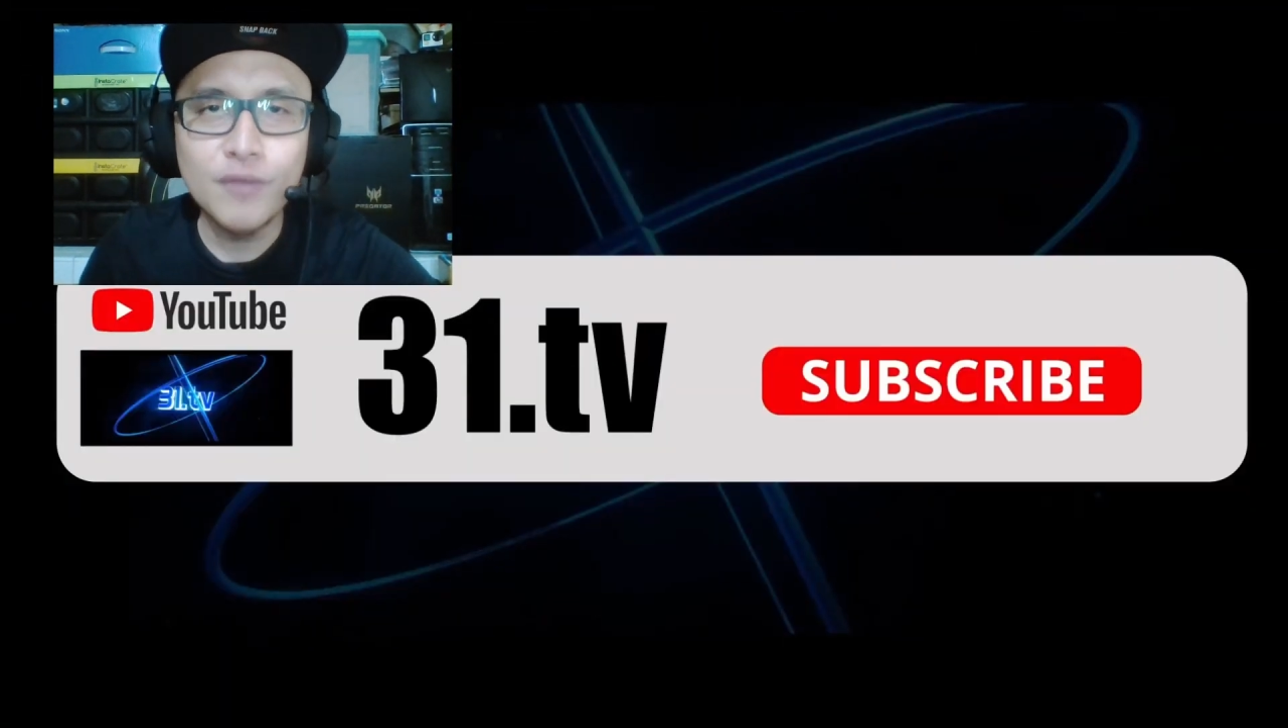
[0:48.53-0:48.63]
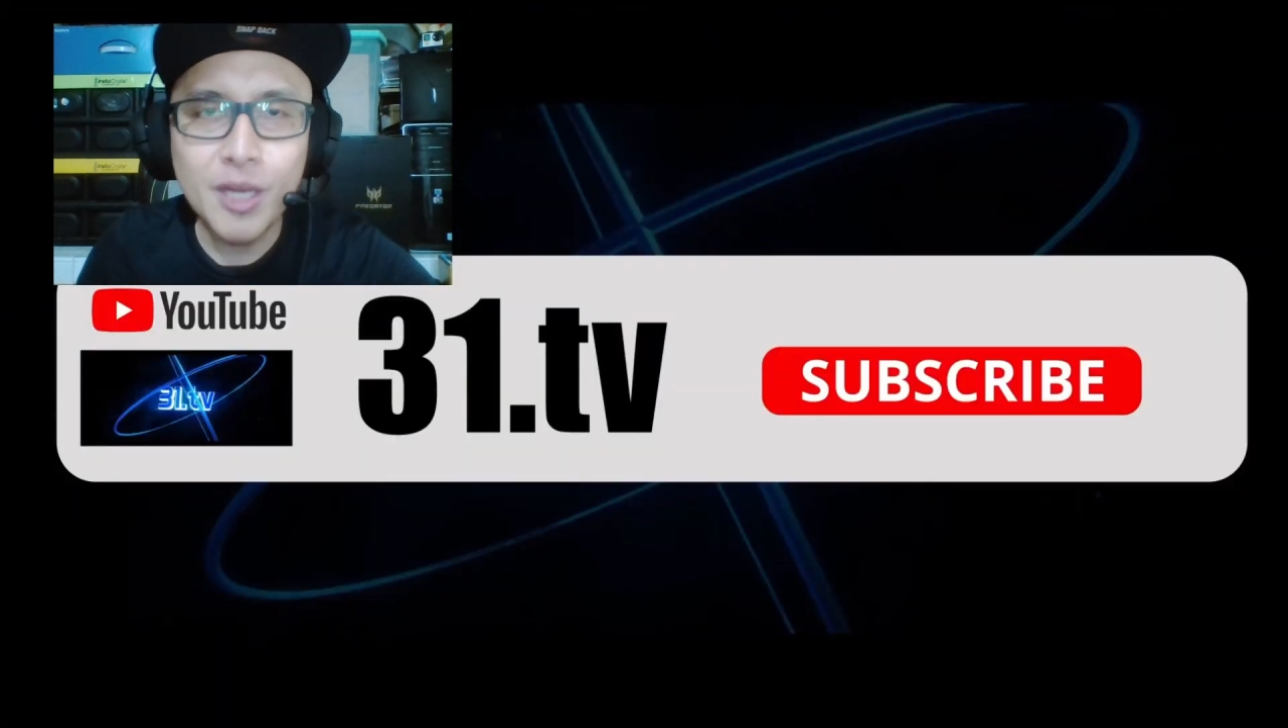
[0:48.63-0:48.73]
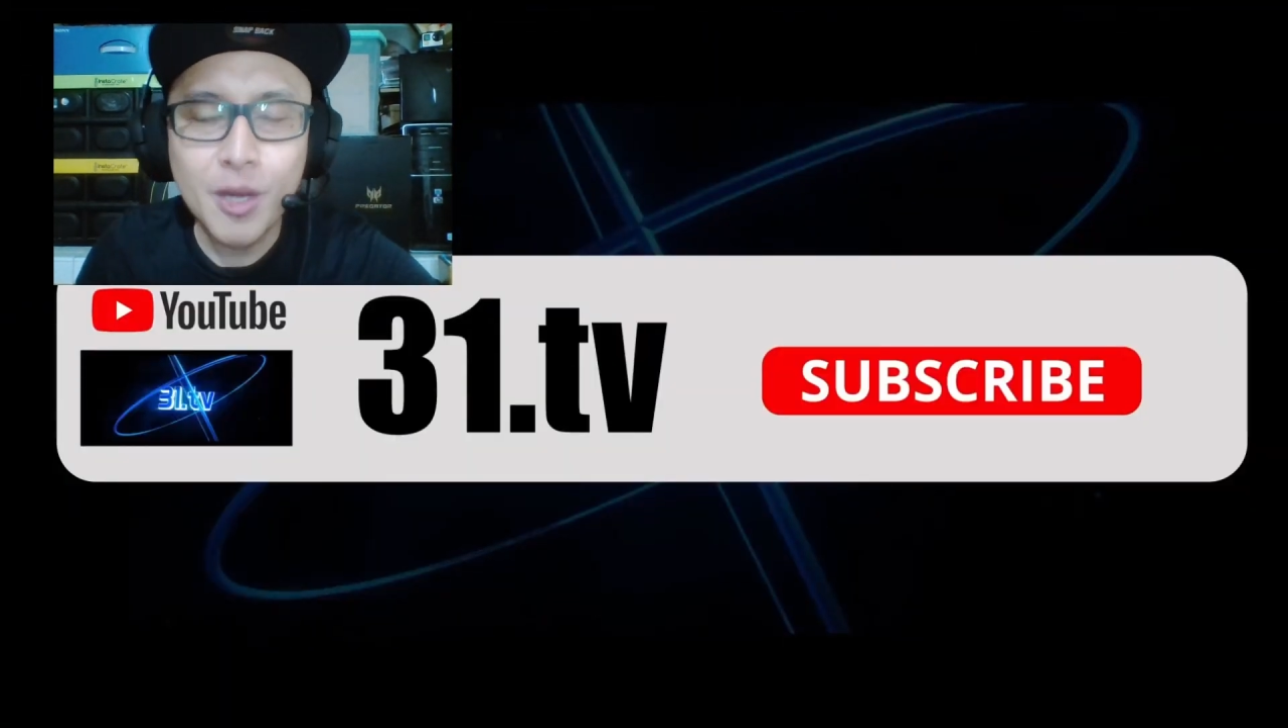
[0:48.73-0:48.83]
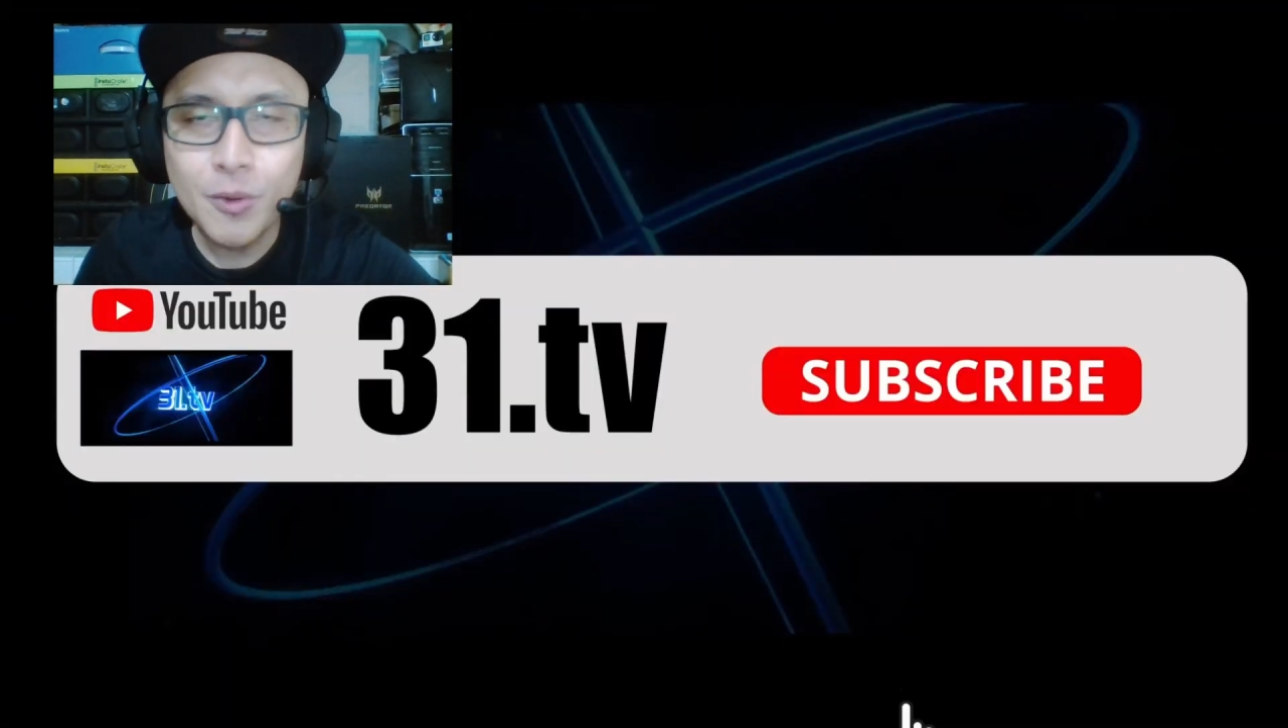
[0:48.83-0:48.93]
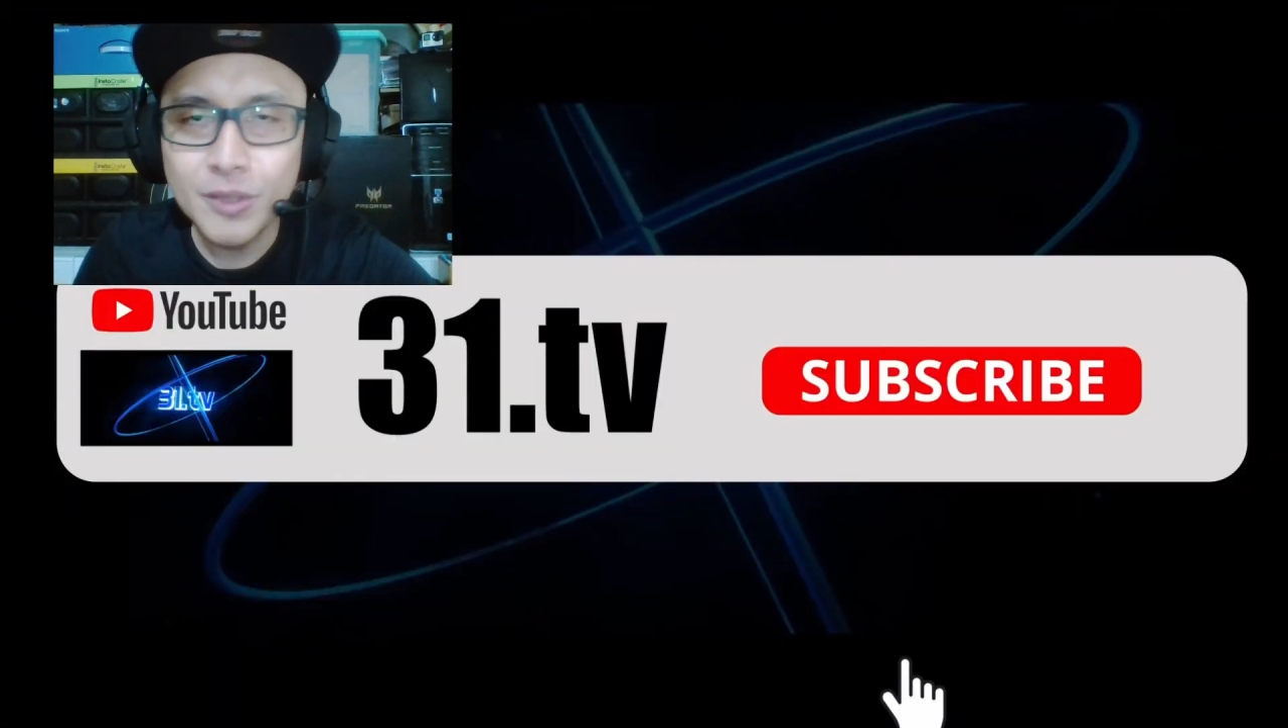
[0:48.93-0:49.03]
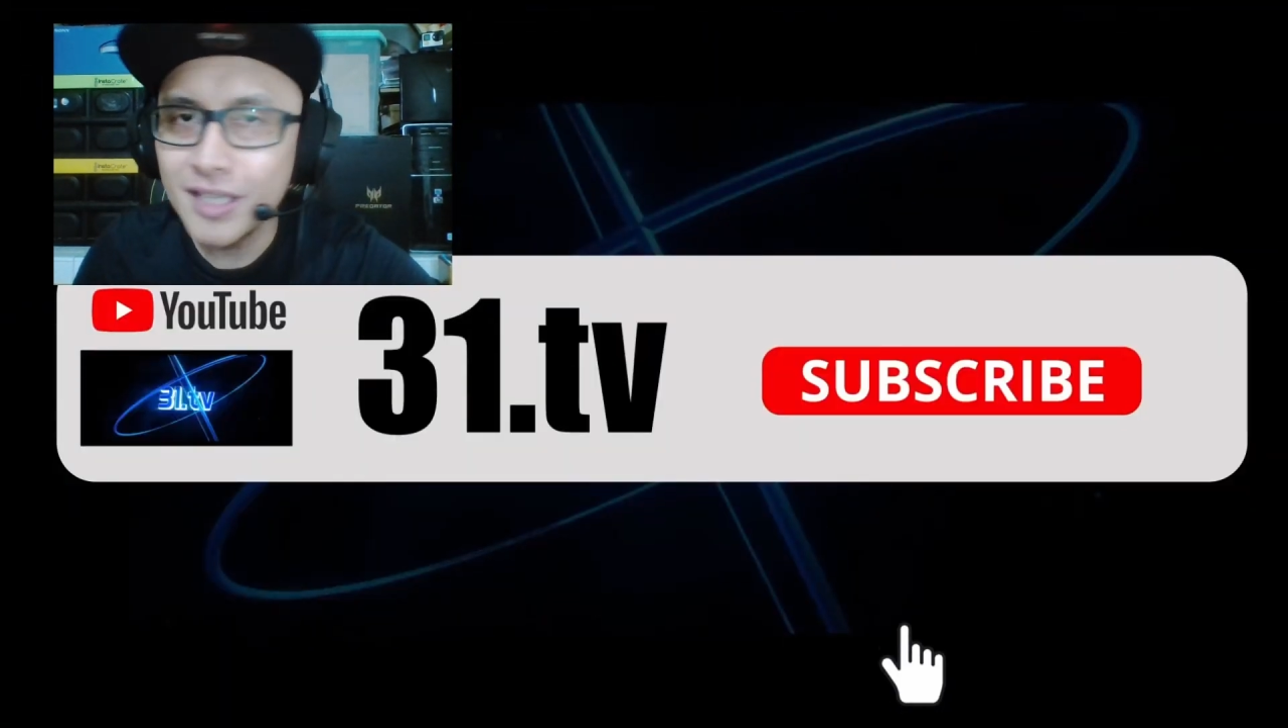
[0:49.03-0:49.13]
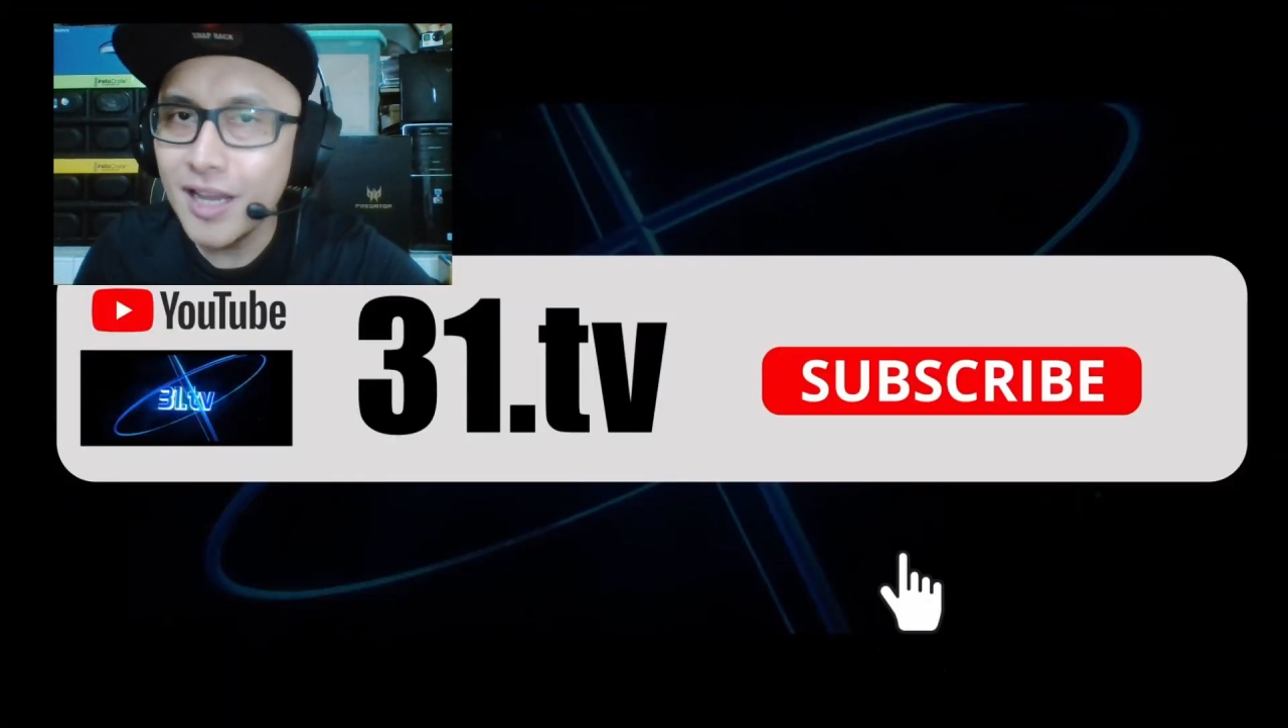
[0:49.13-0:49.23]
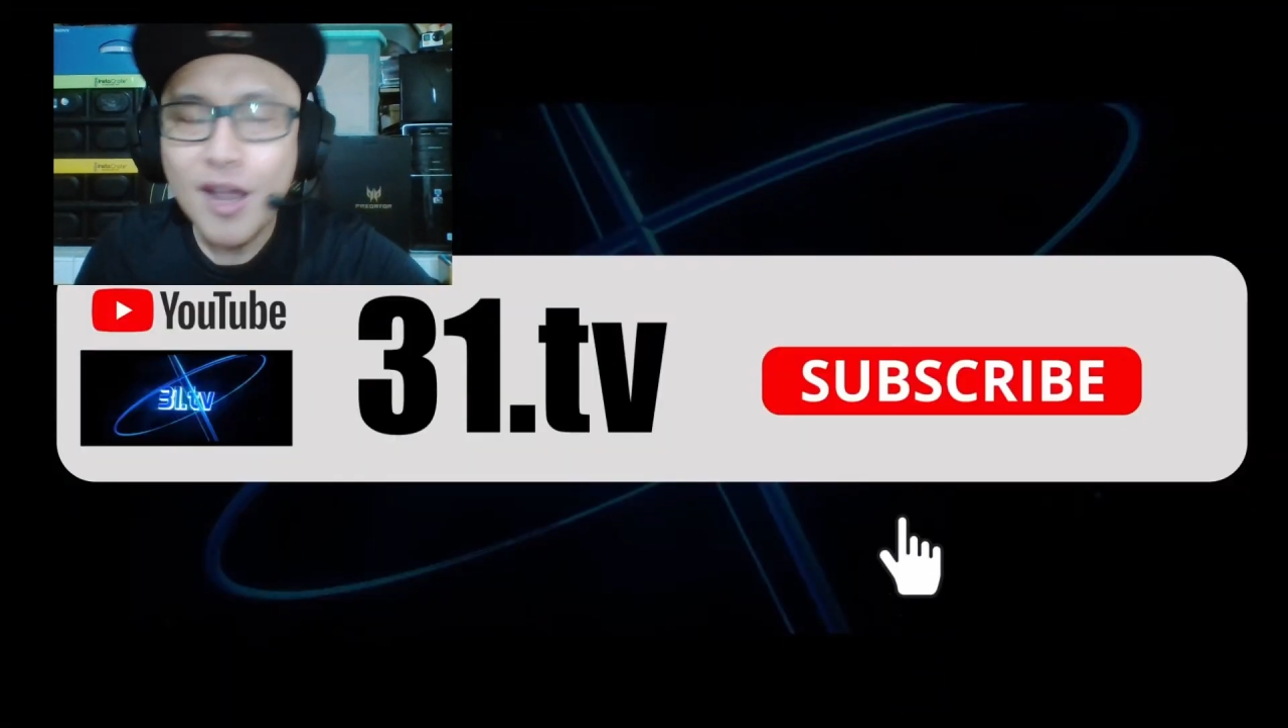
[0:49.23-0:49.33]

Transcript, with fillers: videos